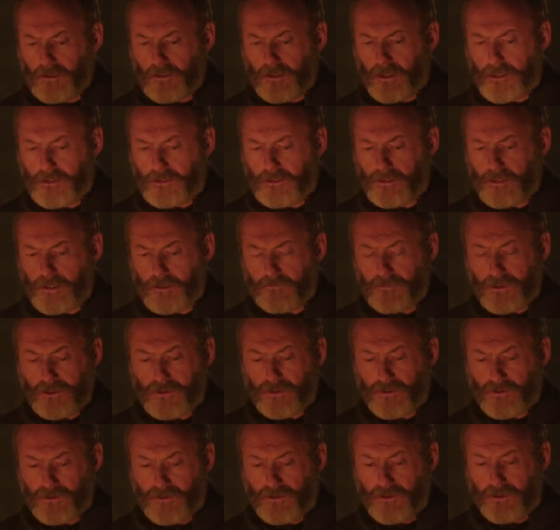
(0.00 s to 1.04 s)
Last time I
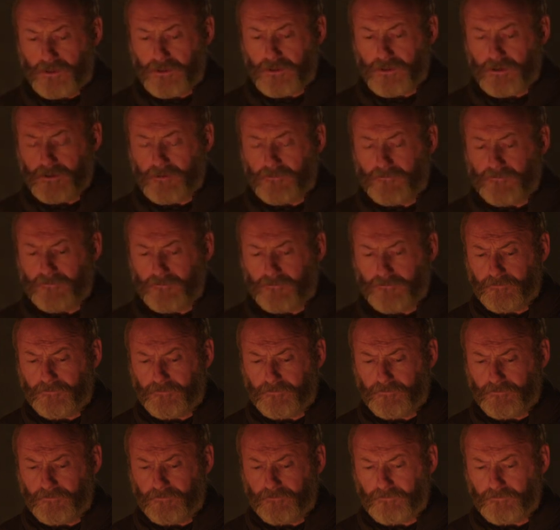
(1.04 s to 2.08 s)
saw her,
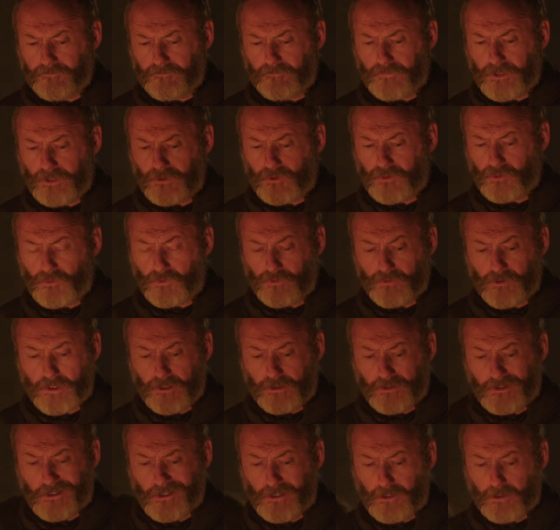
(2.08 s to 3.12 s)
I told her
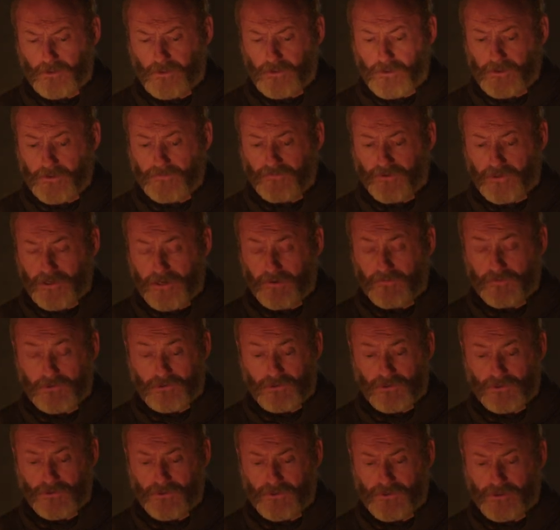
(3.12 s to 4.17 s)
I'd kill her if I ever
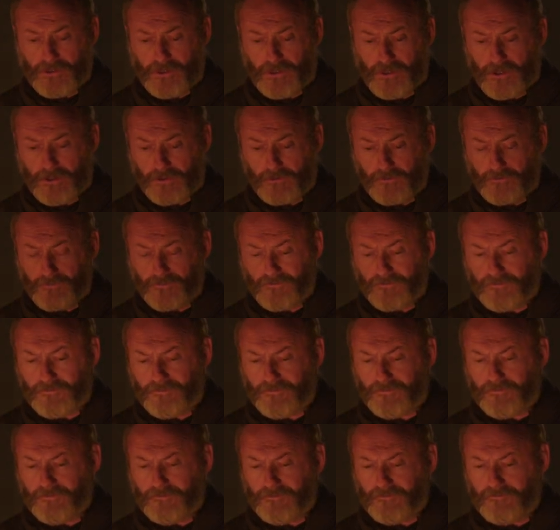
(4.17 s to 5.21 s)
saw her again.
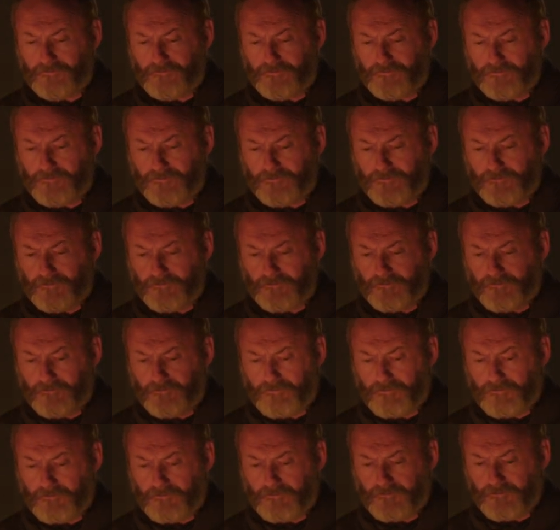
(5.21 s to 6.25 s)

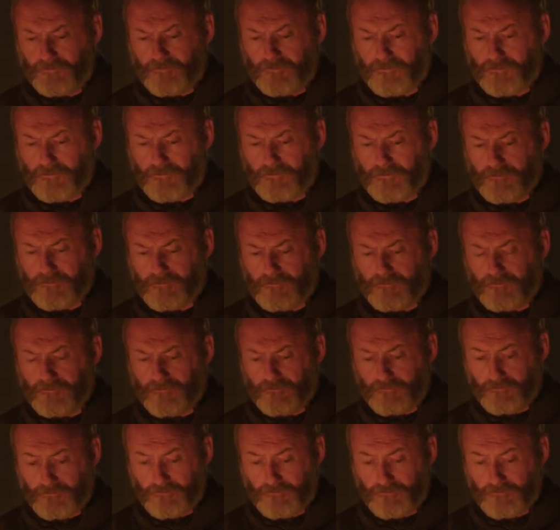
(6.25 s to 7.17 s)
Favorite day on set?